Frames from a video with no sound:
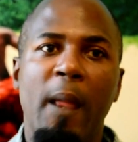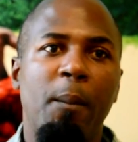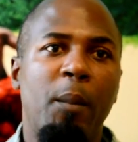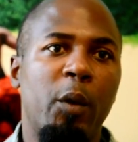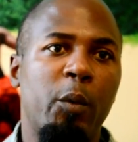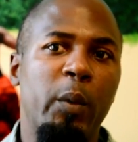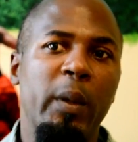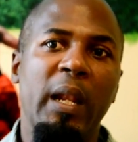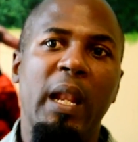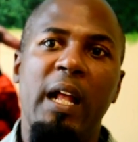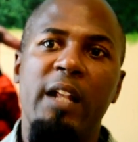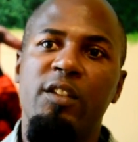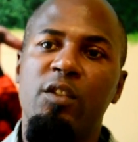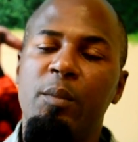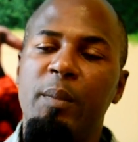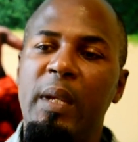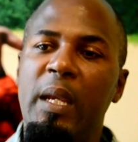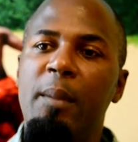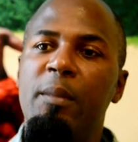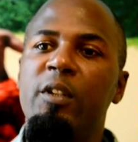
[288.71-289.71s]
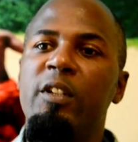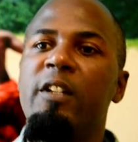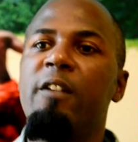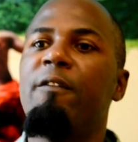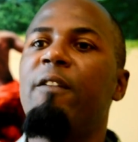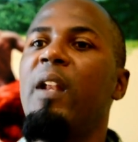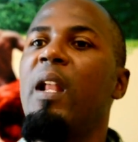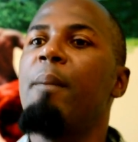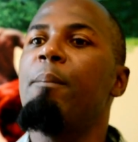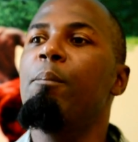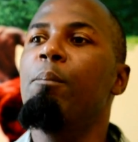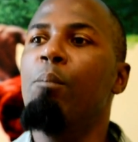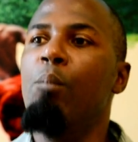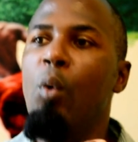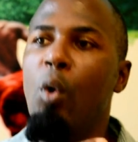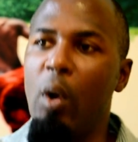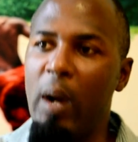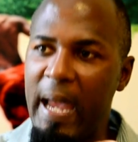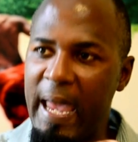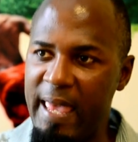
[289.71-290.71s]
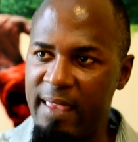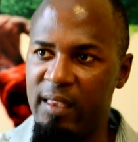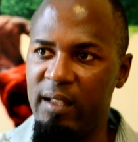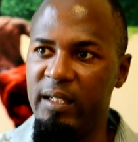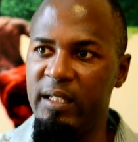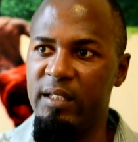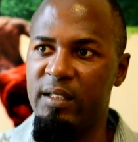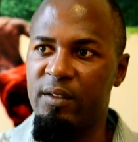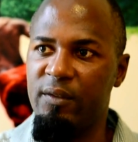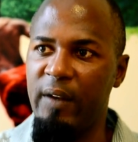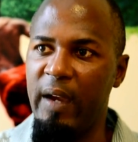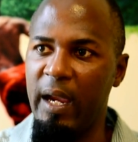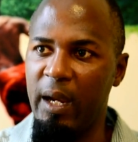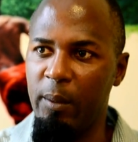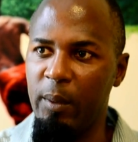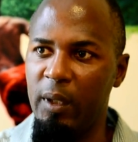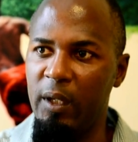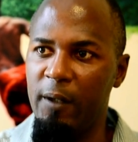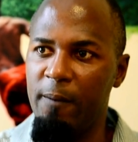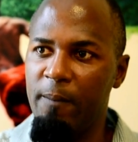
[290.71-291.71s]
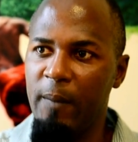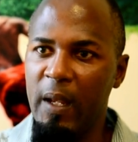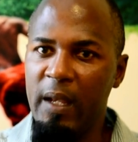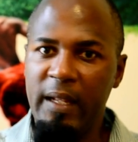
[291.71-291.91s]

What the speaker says: but we'll also be able to develop more athletes for Anguilla